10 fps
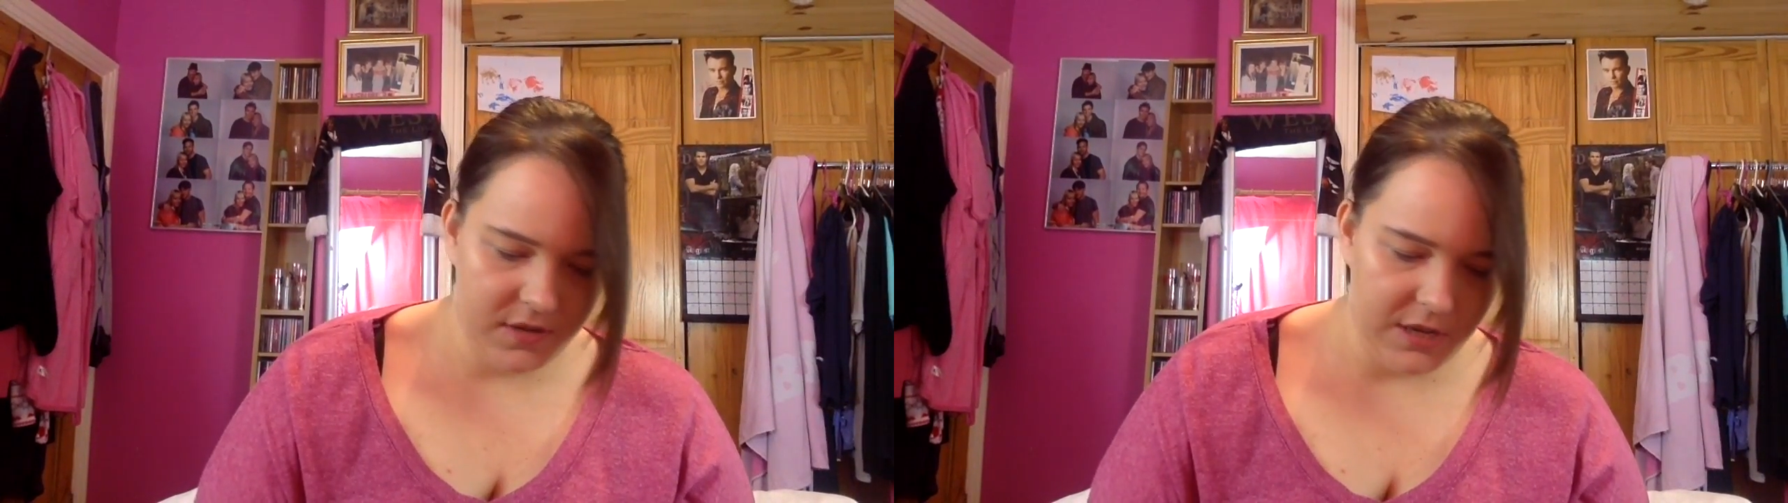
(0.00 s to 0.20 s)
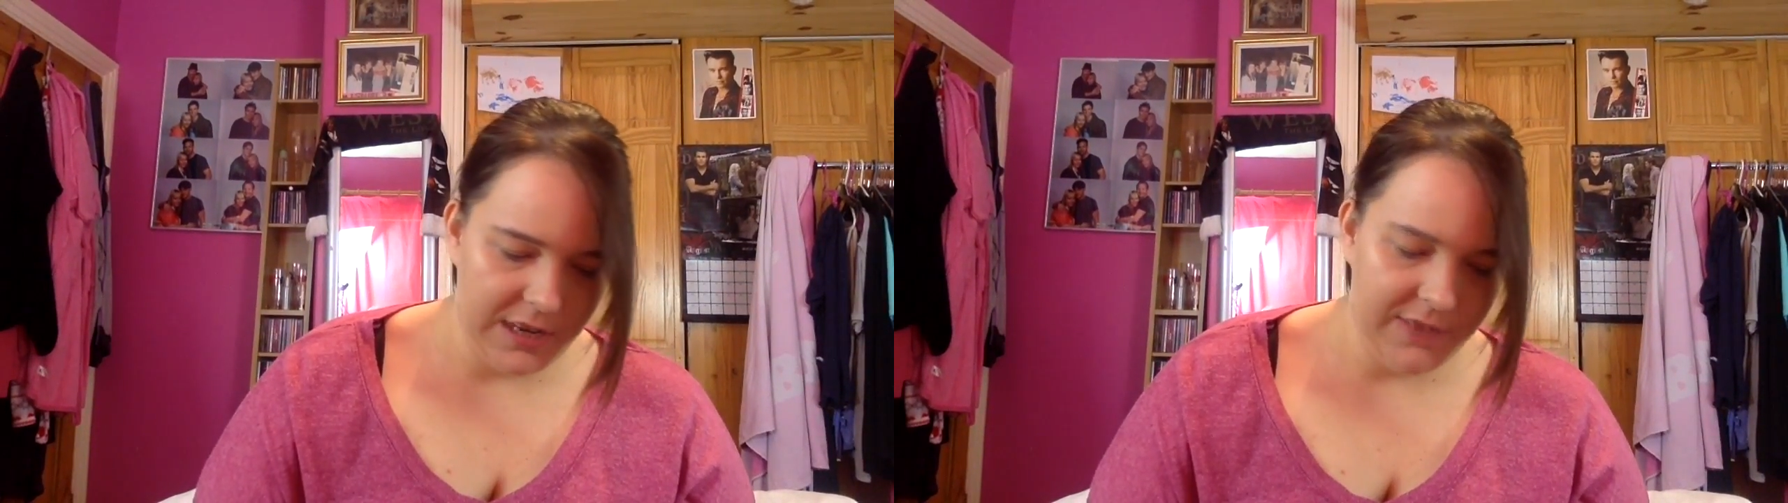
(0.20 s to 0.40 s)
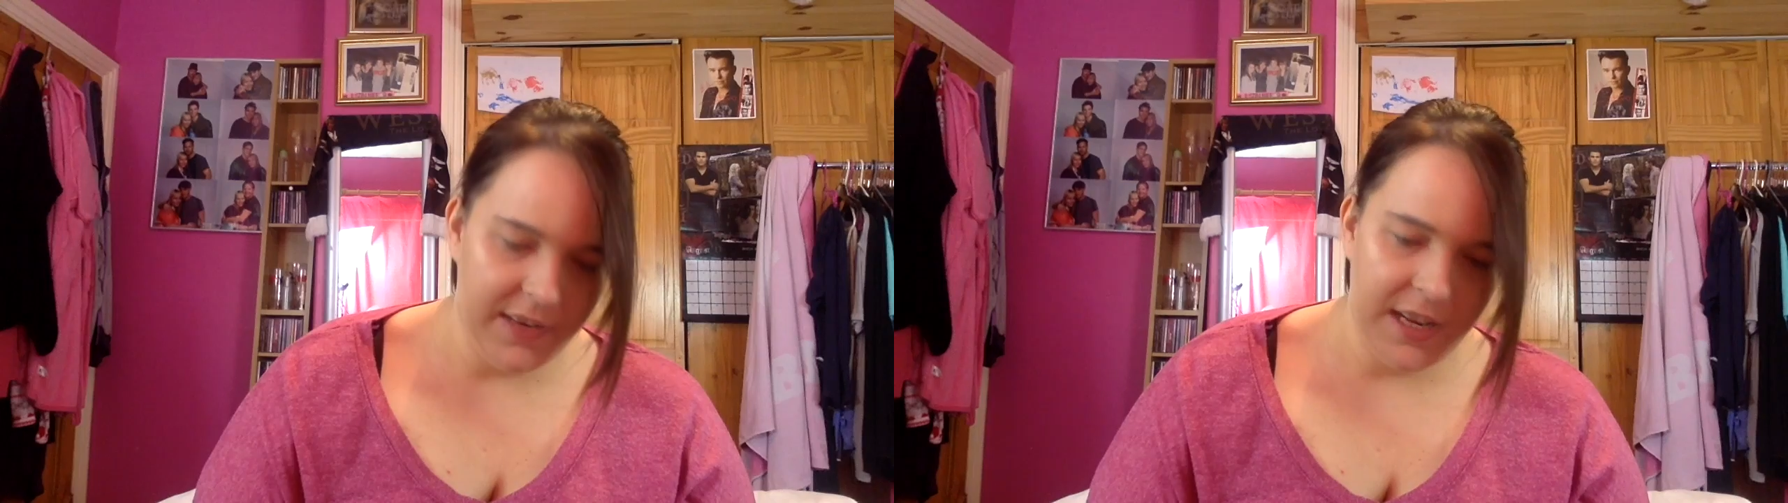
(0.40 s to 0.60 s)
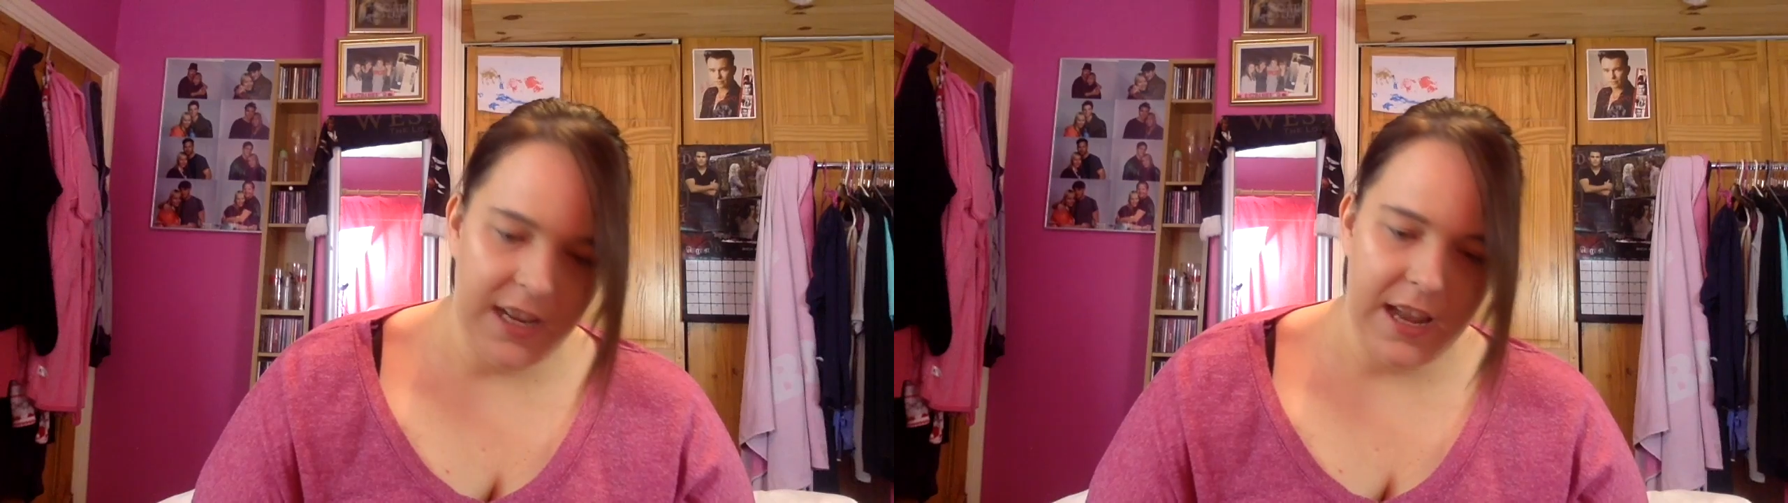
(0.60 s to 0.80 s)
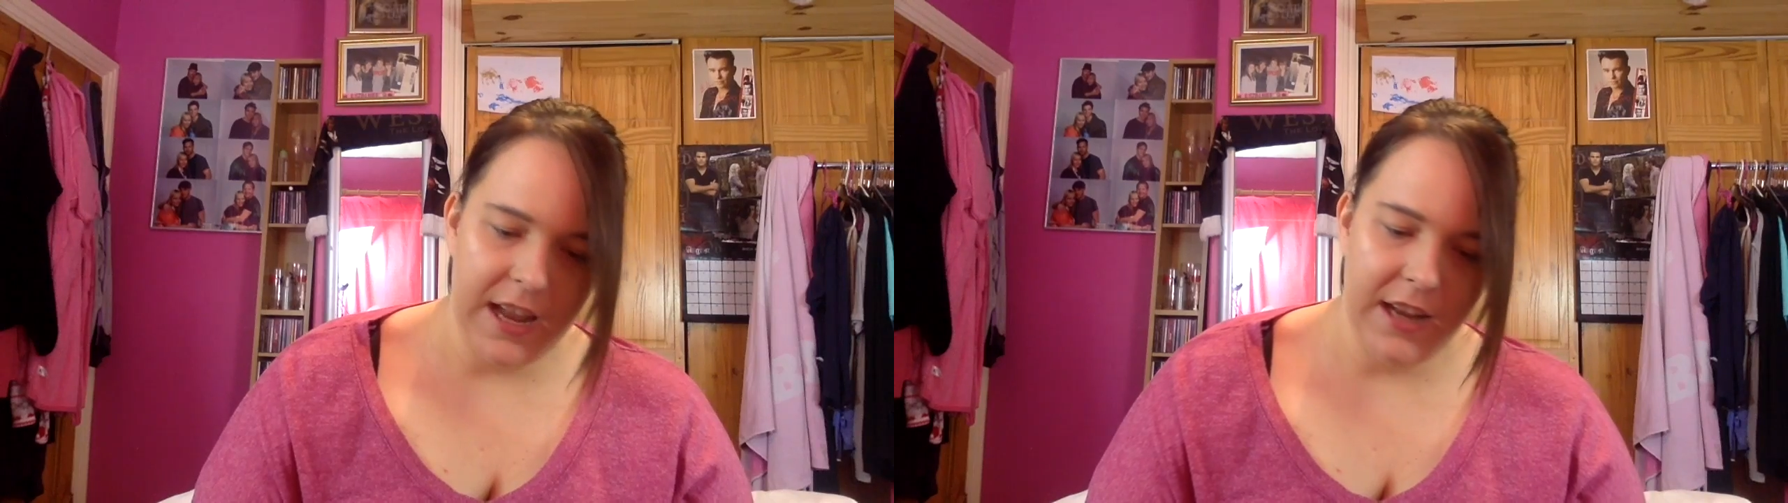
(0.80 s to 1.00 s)

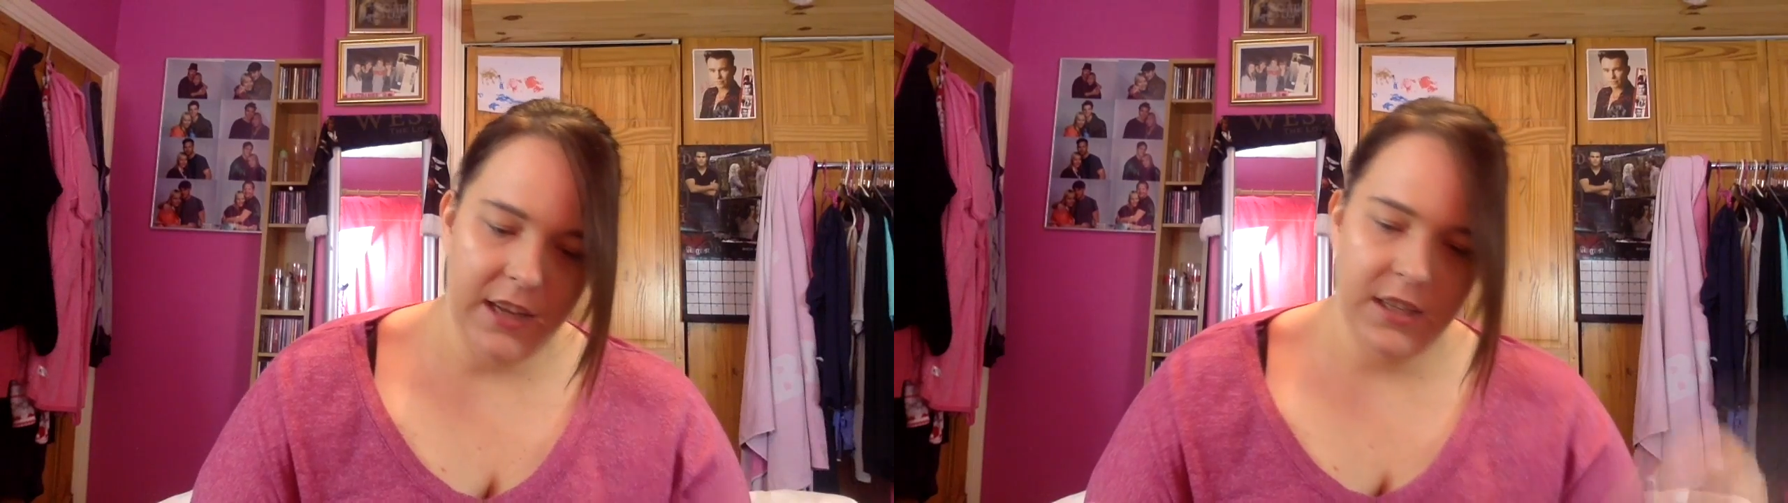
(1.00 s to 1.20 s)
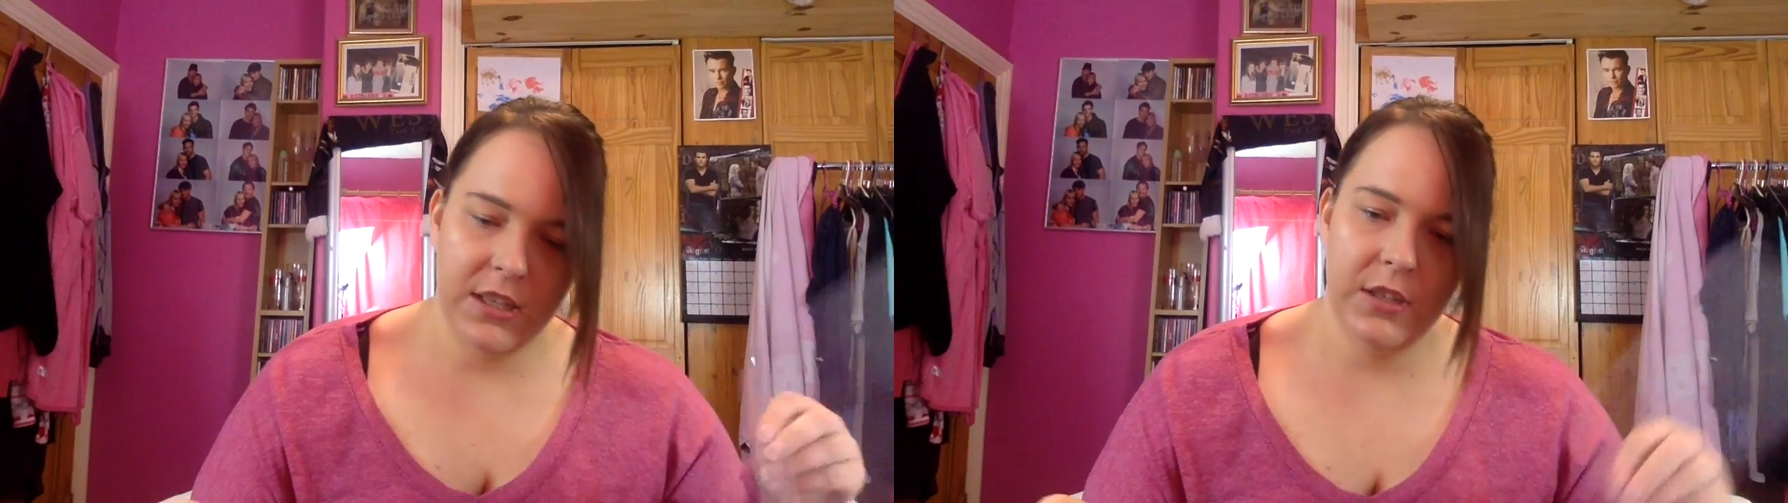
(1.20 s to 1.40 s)
lovely, and